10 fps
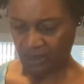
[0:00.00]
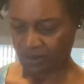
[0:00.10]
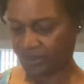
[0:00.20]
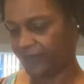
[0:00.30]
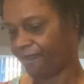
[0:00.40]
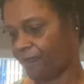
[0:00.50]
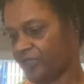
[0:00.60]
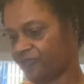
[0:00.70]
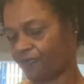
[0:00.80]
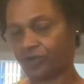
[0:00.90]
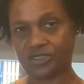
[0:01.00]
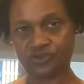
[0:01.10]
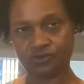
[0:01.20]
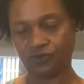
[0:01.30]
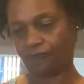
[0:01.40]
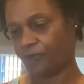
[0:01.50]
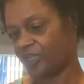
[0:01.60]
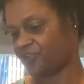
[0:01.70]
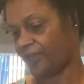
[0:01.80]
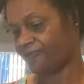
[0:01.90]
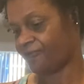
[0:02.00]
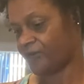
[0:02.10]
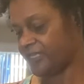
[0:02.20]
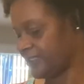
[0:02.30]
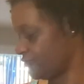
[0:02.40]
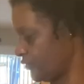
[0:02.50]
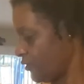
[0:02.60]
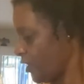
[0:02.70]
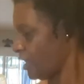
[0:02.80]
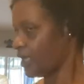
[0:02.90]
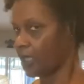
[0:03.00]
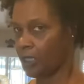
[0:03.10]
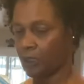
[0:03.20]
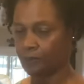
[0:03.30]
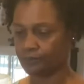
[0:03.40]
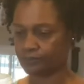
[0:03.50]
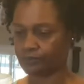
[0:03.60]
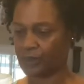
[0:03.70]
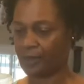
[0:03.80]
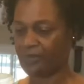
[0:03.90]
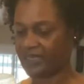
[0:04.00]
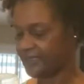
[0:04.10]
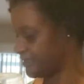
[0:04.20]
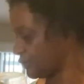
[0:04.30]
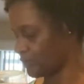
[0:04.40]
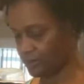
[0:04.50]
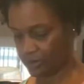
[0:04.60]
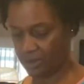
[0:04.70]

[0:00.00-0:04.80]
the fridge, freezer, fridge and freezer um, baking soda.